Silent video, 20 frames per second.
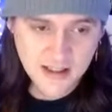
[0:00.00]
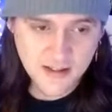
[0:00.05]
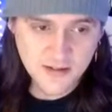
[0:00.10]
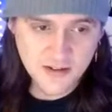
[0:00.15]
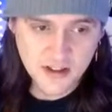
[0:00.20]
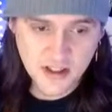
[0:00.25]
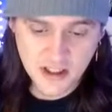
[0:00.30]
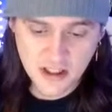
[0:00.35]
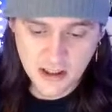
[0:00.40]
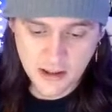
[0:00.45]
have
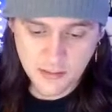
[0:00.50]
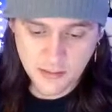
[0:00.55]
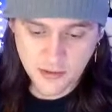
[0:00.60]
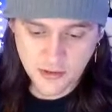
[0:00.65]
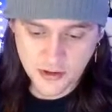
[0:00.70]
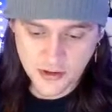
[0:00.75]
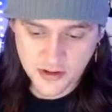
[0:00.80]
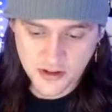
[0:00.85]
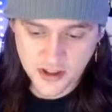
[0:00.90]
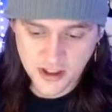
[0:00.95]
seen him
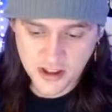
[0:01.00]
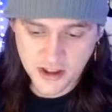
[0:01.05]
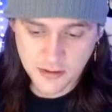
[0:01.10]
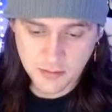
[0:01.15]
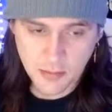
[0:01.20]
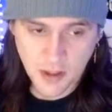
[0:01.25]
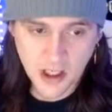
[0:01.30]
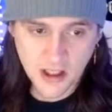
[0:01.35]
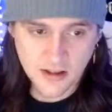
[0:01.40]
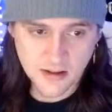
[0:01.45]
for 6
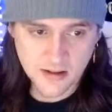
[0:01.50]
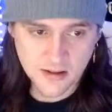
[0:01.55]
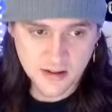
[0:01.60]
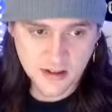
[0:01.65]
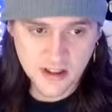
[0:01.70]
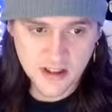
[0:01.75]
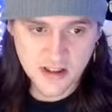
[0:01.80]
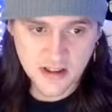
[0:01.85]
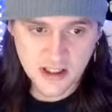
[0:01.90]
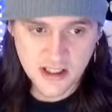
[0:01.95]
months.
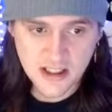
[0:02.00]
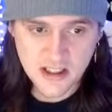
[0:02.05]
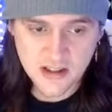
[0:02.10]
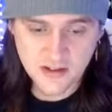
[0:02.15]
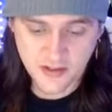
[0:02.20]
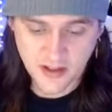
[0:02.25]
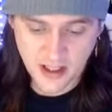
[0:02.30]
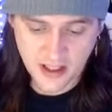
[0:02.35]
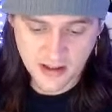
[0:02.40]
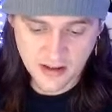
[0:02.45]
These Leeds
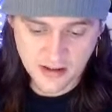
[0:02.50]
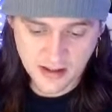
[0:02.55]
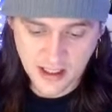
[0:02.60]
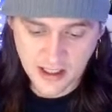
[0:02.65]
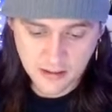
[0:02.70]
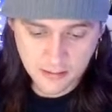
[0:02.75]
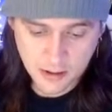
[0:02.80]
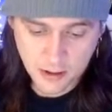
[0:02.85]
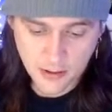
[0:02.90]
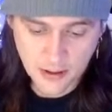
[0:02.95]
fans.
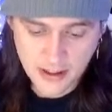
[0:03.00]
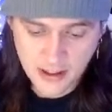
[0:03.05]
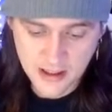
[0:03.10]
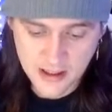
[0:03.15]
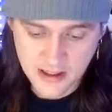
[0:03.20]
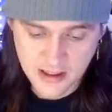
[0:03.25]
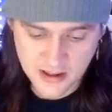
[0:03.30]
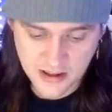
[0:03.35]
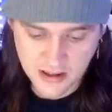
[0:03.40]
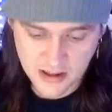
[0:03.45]
I don't know any
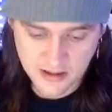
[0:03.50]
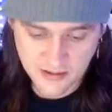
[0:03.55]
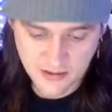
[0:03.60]
of these Leeds